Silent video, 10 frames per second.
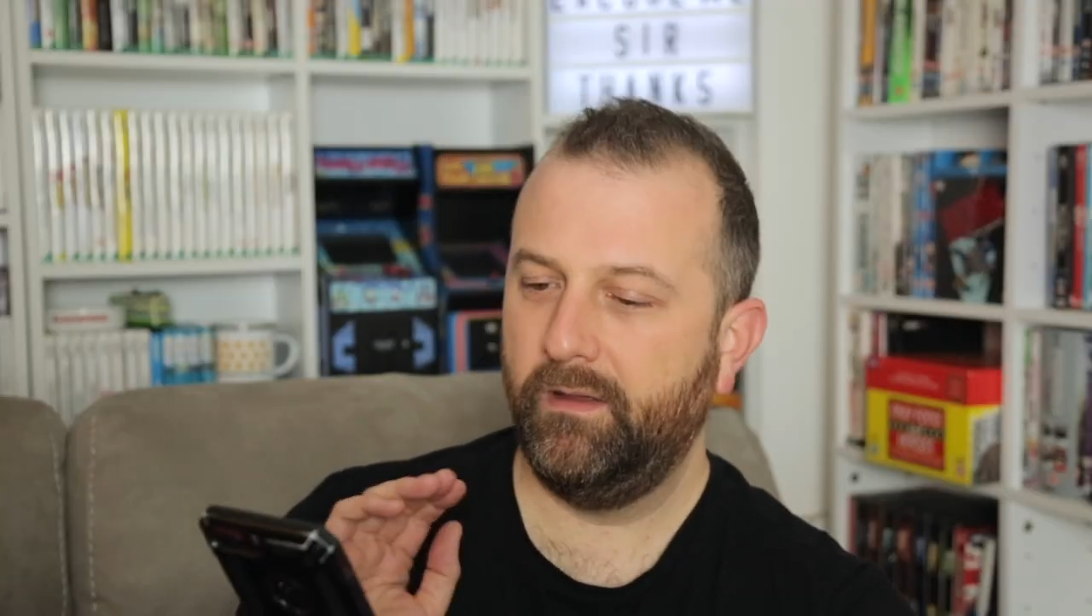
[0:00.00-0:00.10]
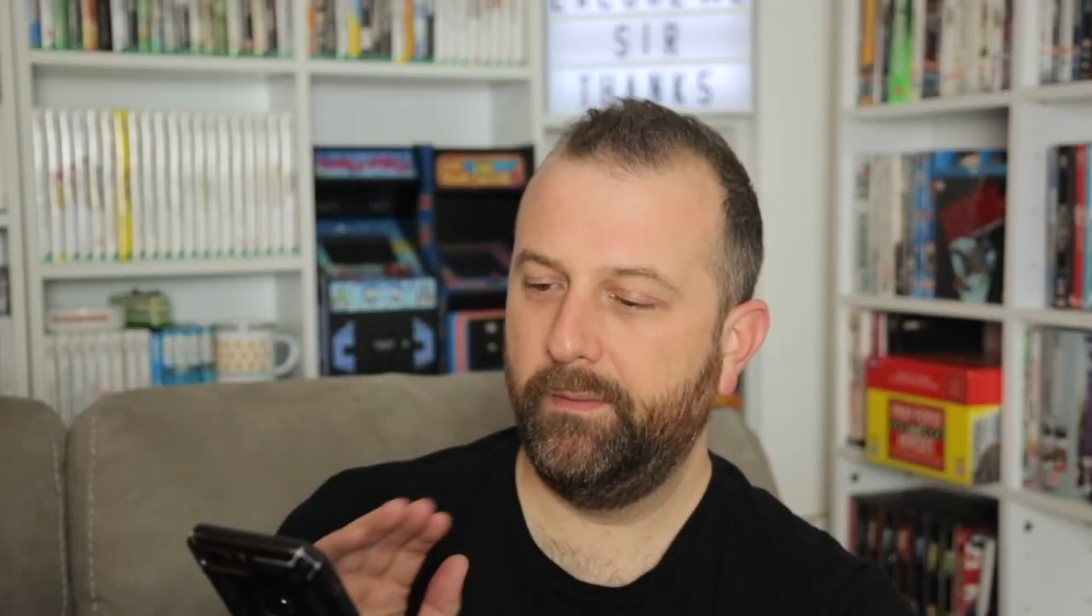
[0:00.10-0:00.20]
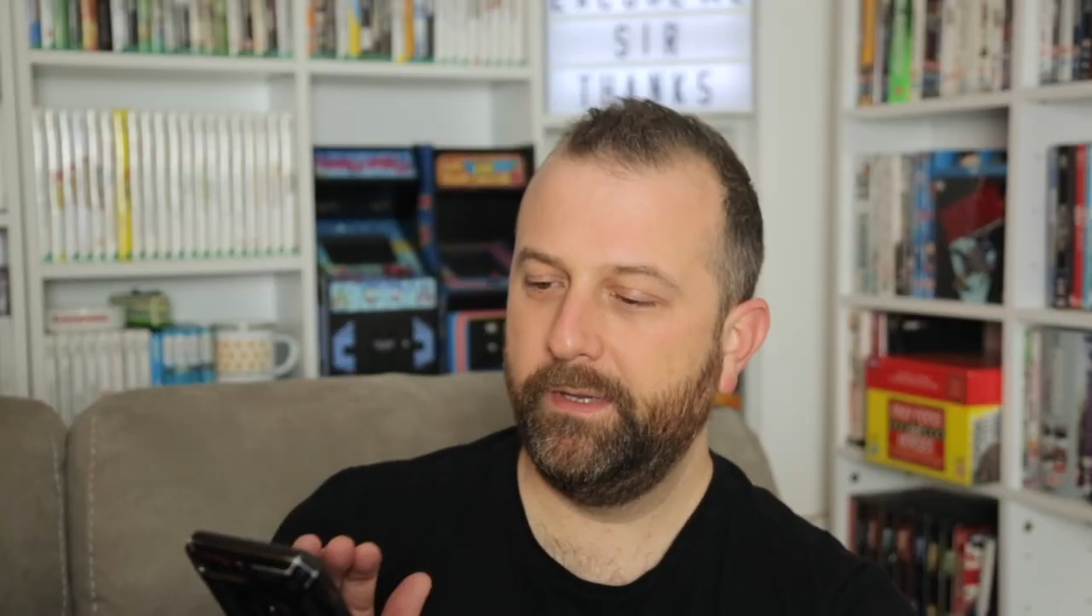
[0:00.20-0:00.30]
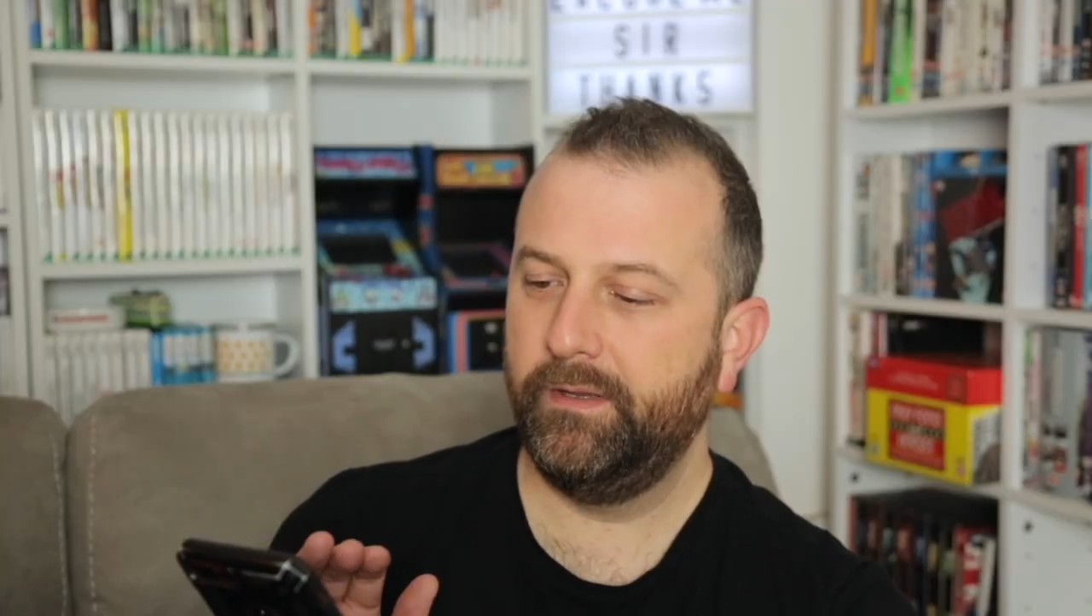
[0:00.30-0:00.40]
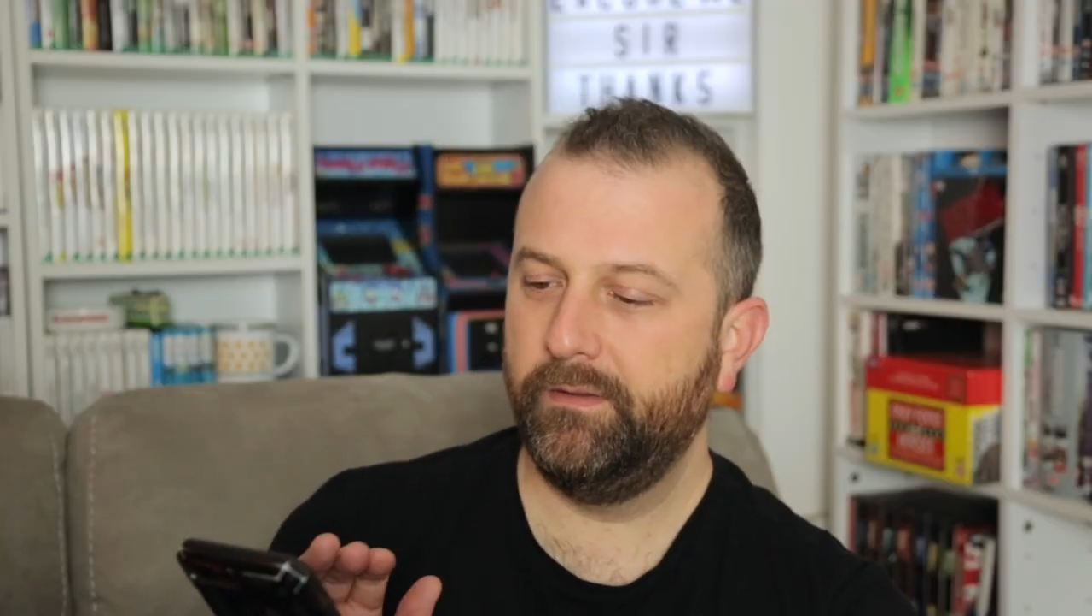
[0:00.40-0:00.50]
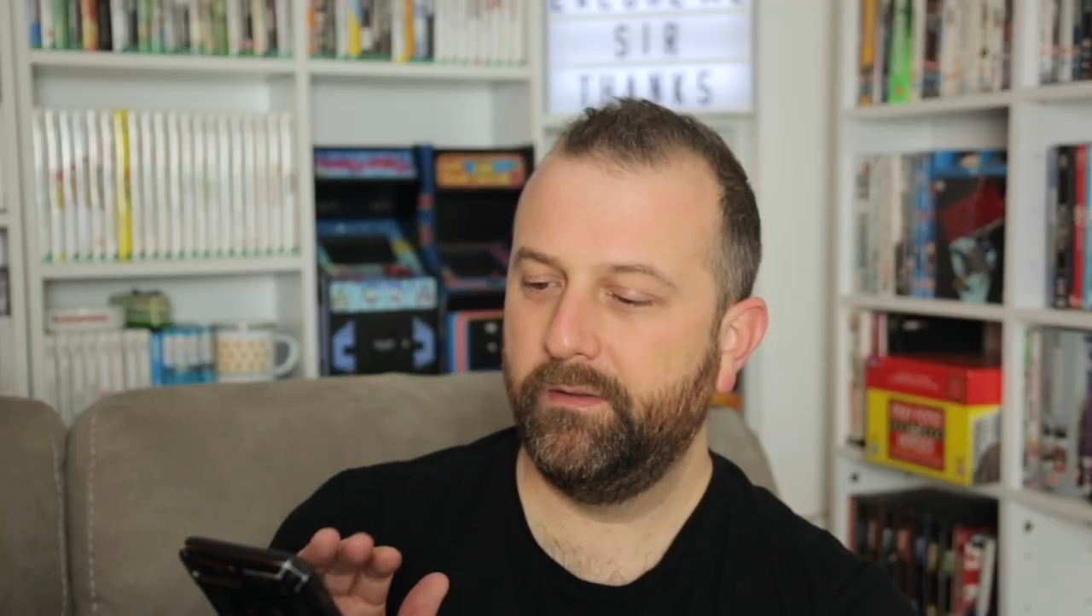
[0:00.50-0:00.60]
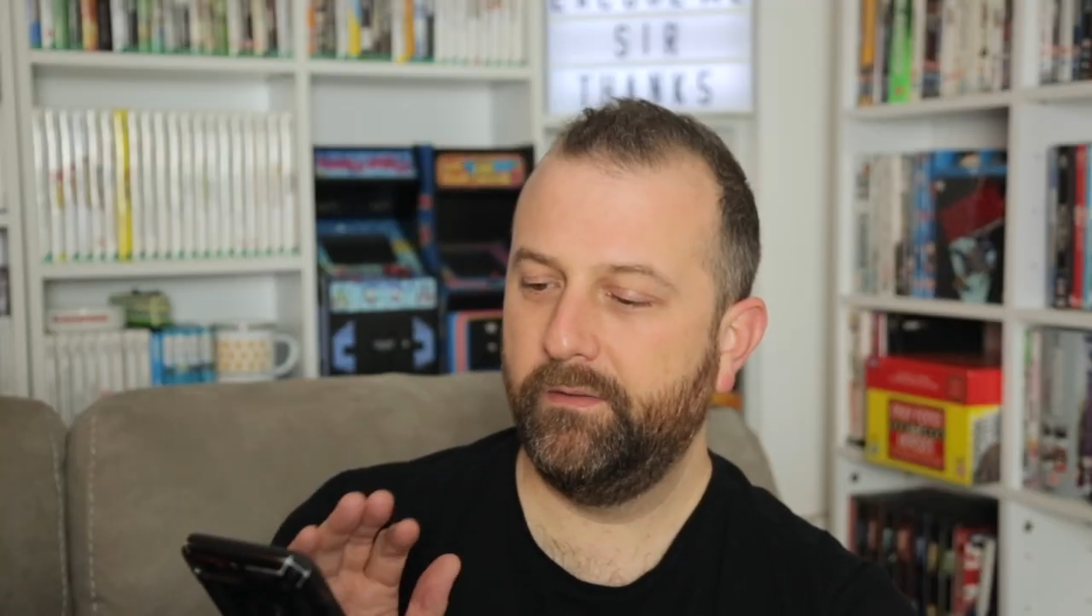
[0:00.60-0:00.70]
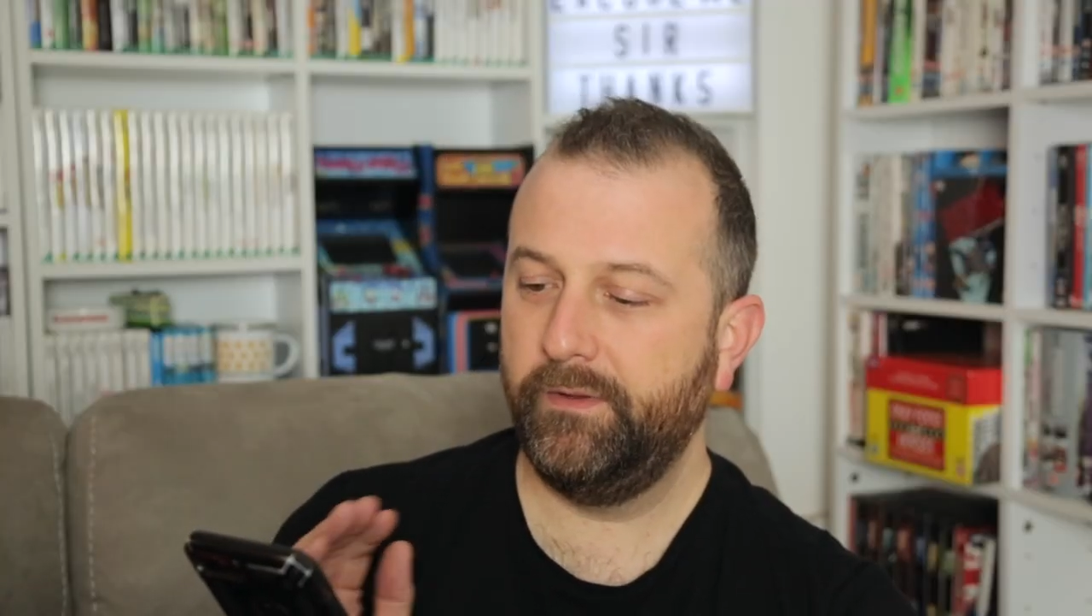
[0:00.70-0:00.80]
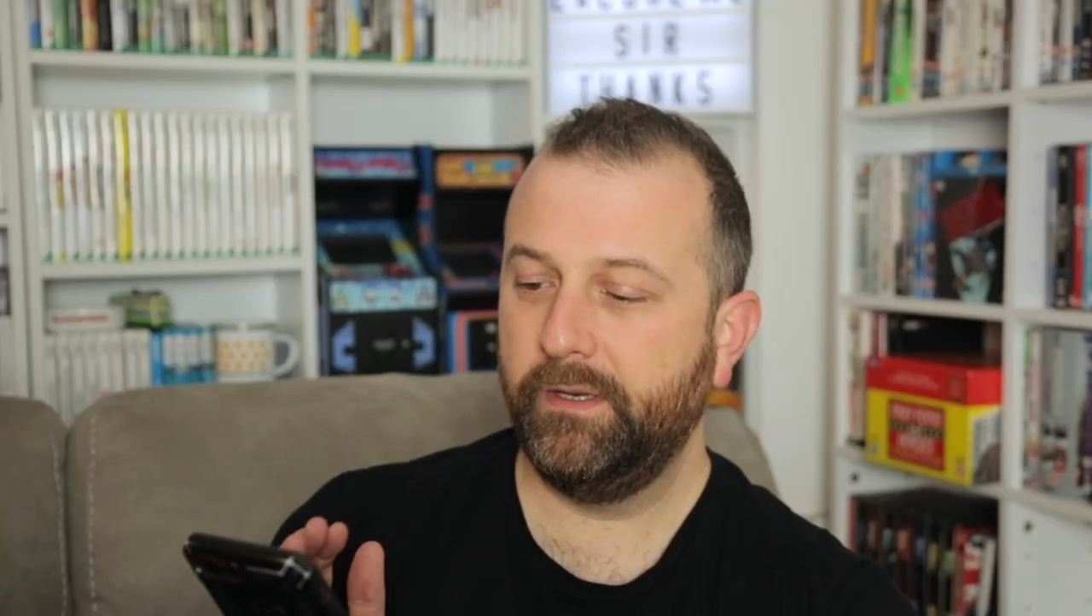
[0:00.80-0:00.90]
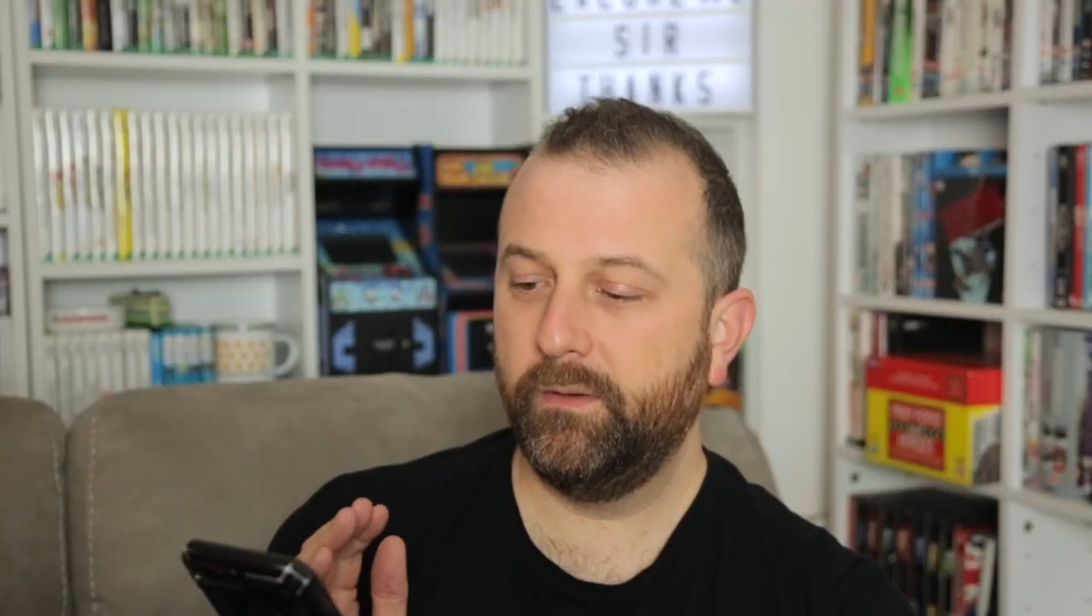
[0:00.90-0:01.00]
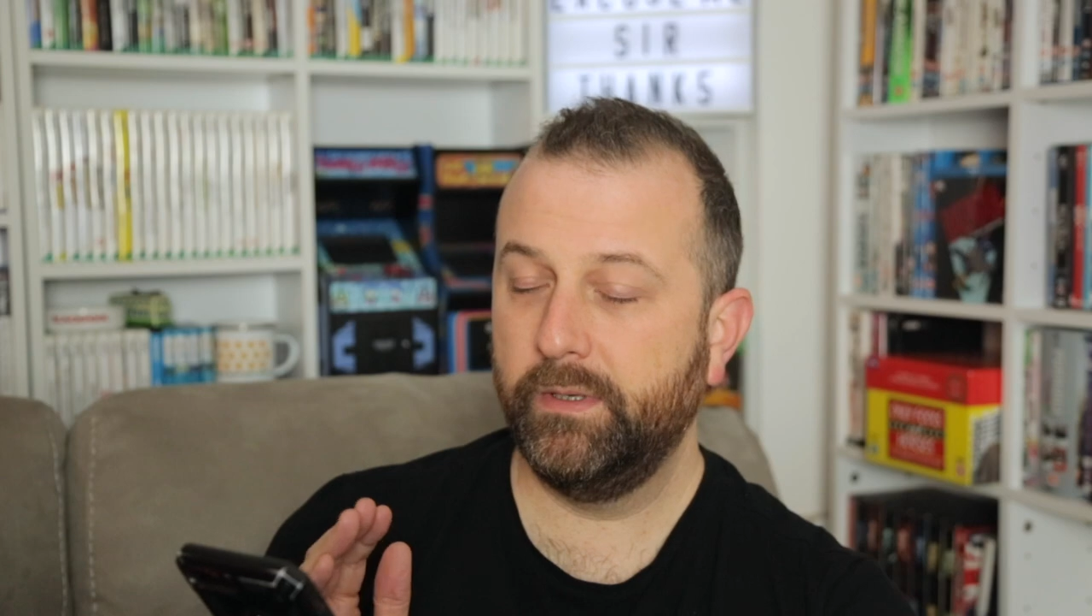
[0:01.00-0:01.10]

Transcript: I mean, the video